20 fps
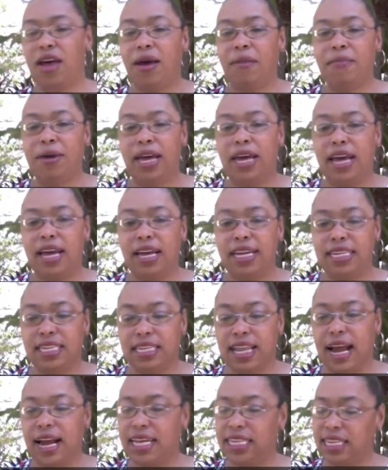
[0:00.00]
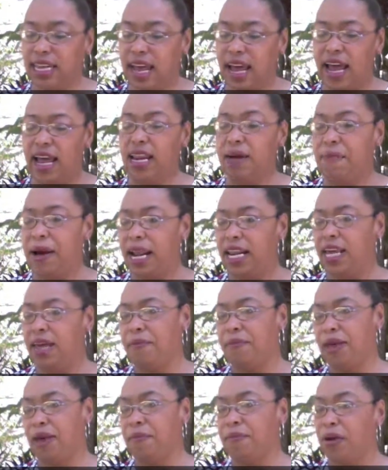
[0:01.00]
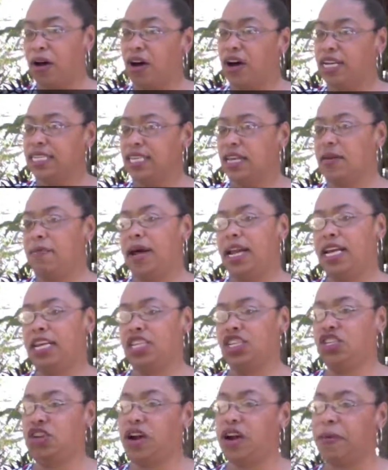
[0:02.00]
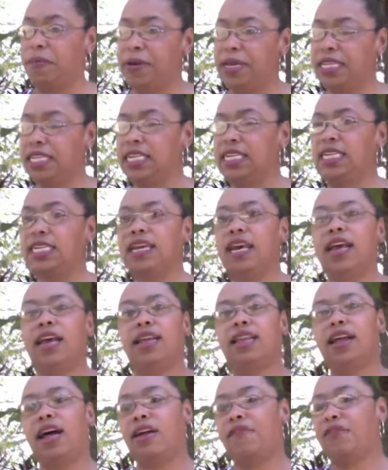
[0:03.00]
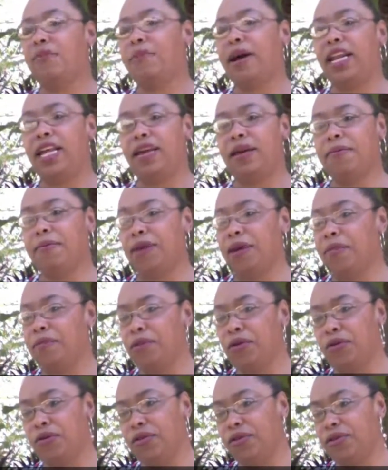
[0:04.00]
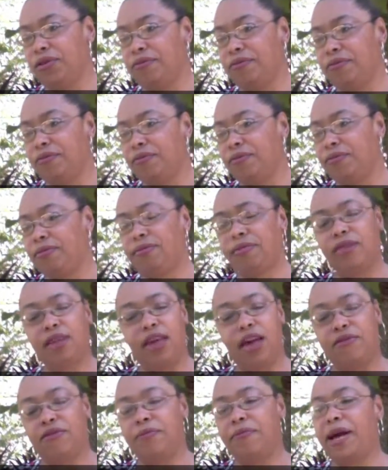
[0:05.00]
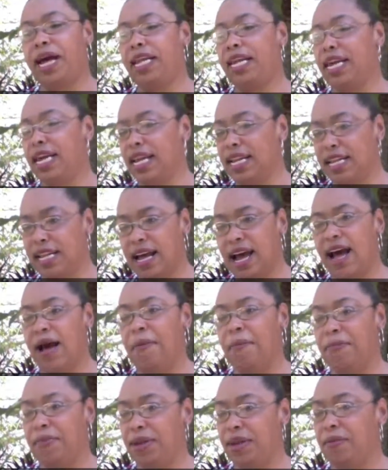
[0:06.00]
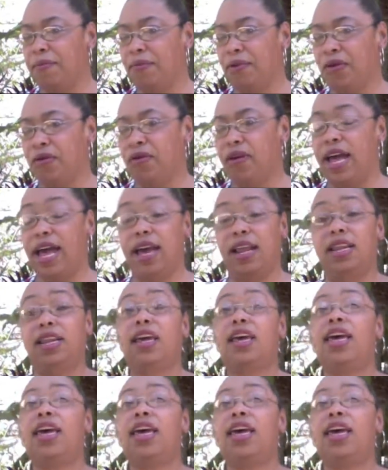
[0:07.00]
because like I said, anybody can be a boss, anybody can start a business. Not everybody can be a mogul. Everybody cannot be a mogul, and